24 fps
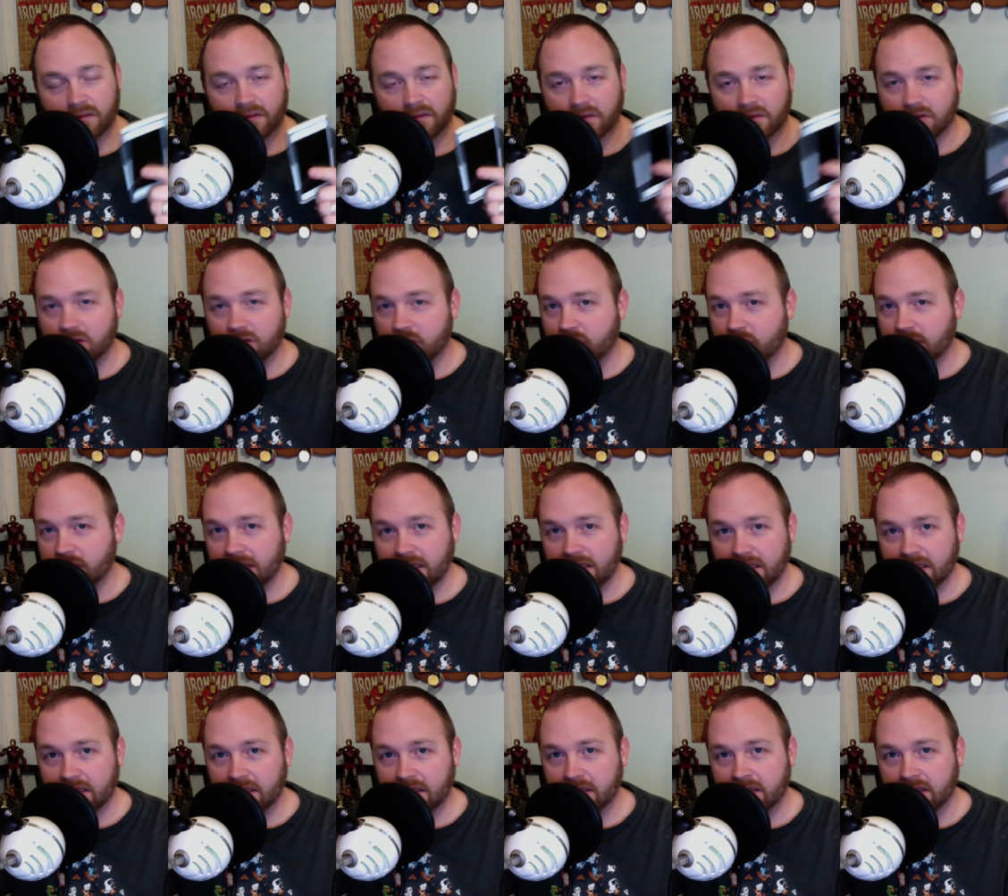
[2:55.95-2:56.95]
No
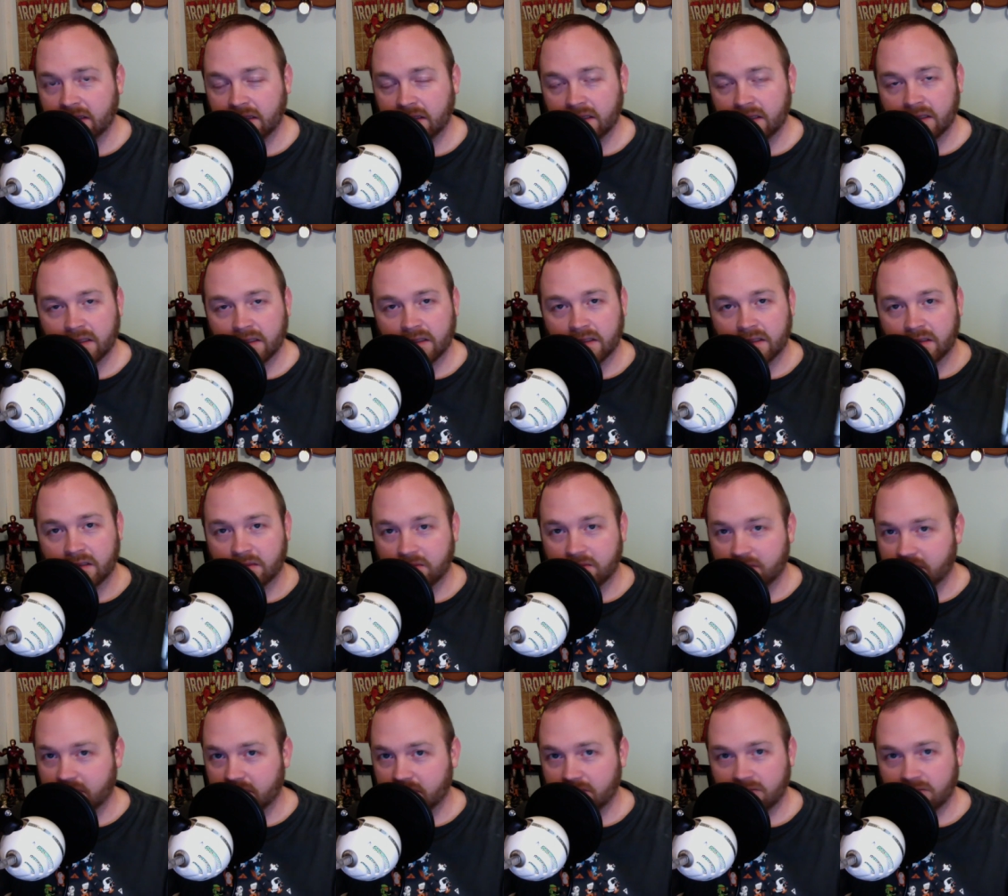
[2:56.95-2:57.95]
need
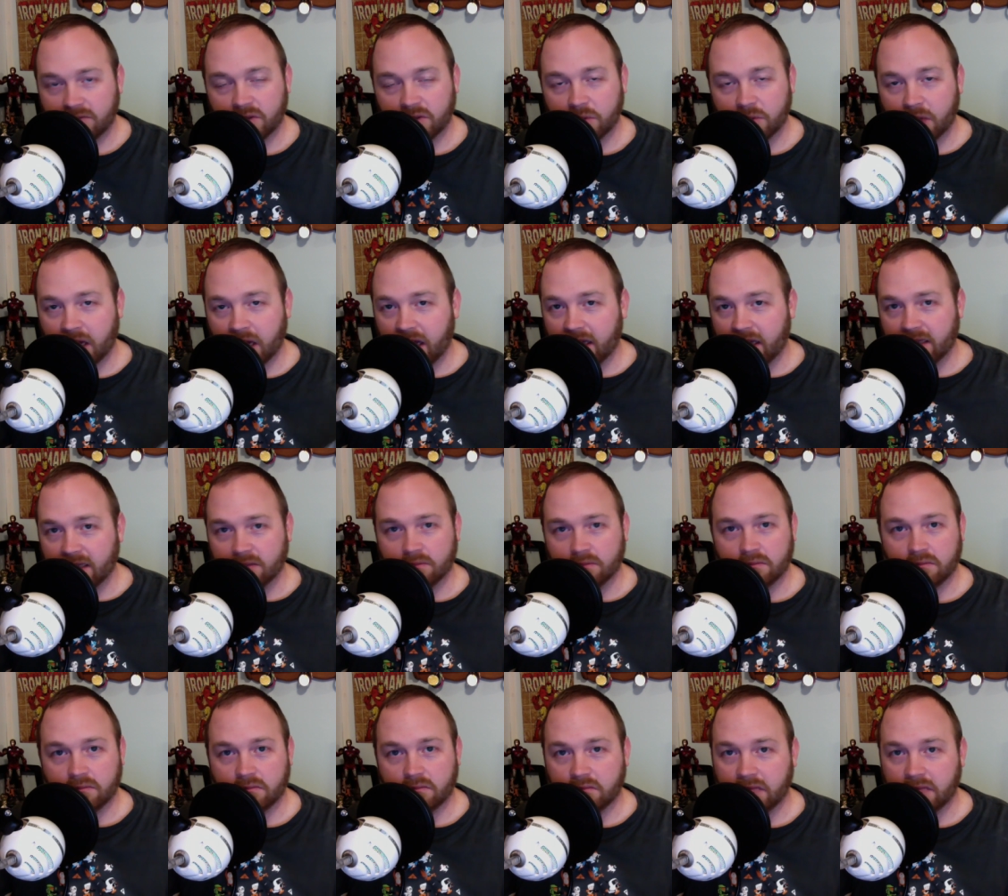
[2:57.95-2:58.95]
to buy
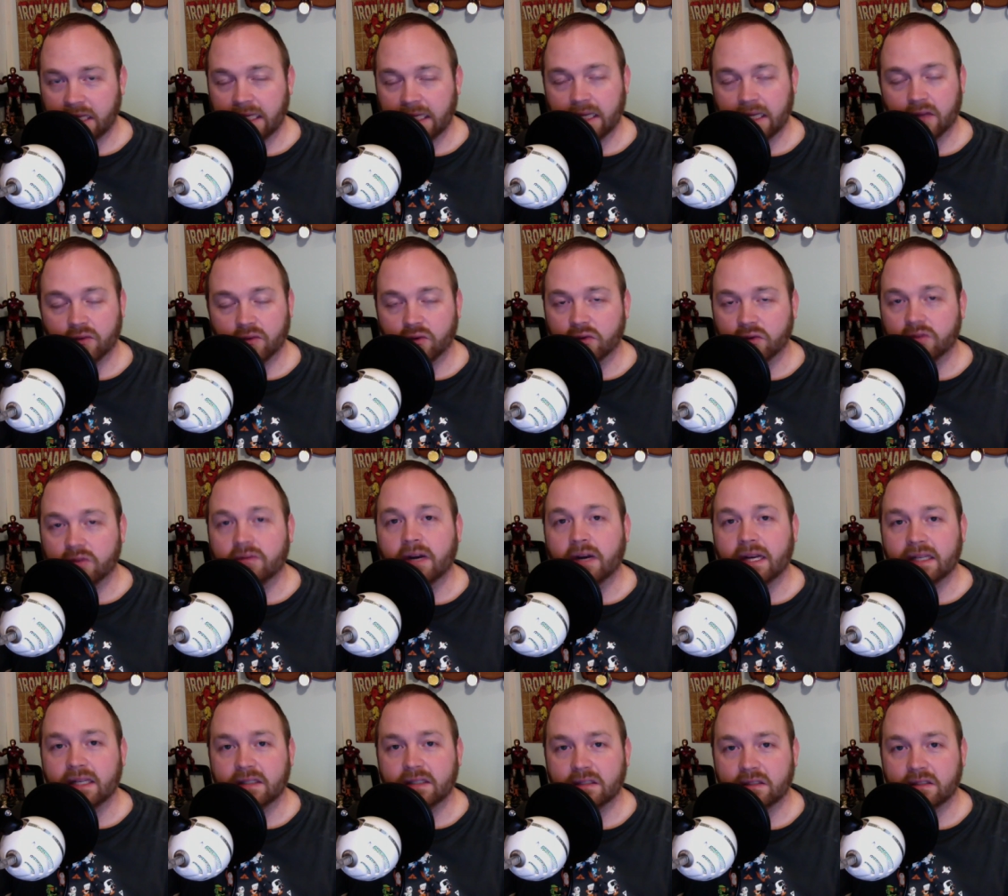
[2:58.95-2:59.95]
any other
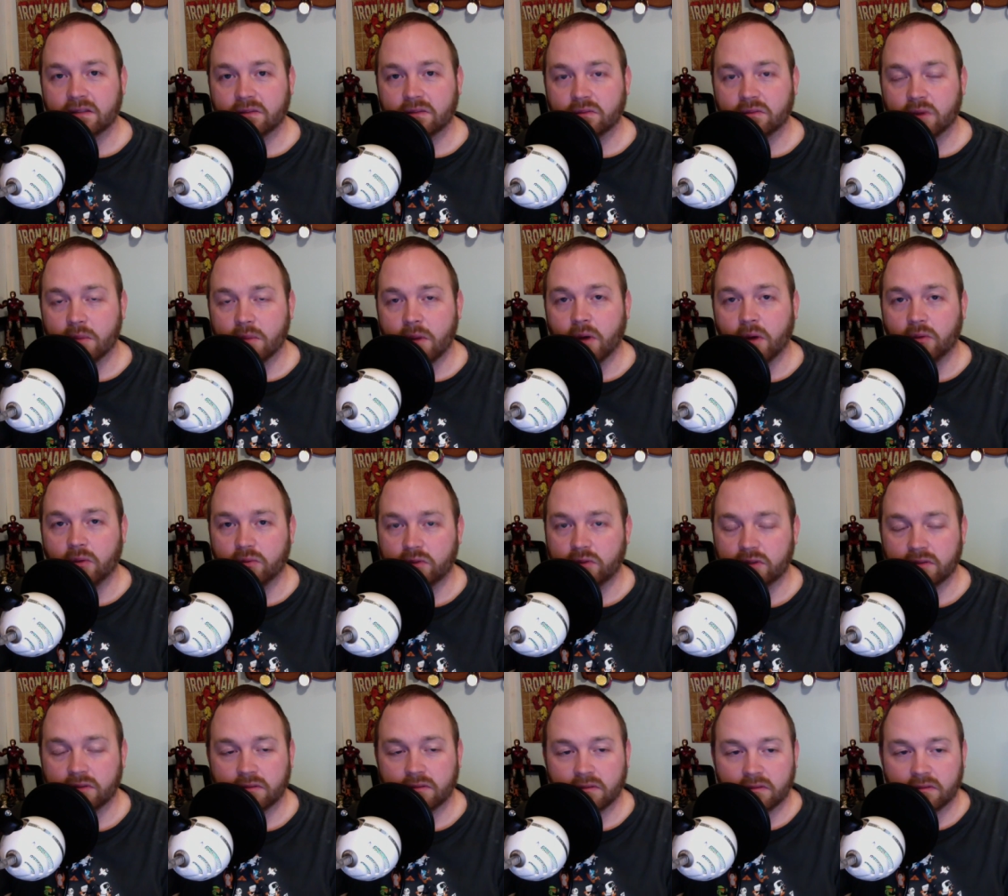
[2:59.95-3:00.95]
device remote
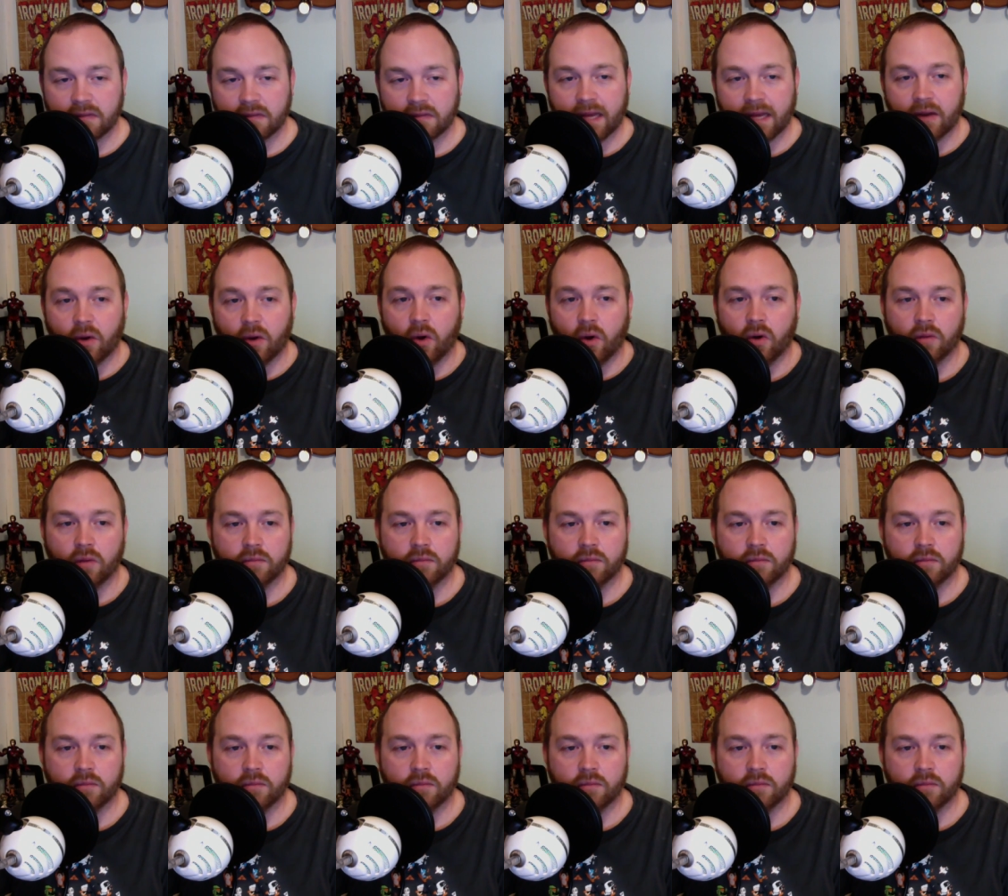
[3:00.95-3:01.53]
at all.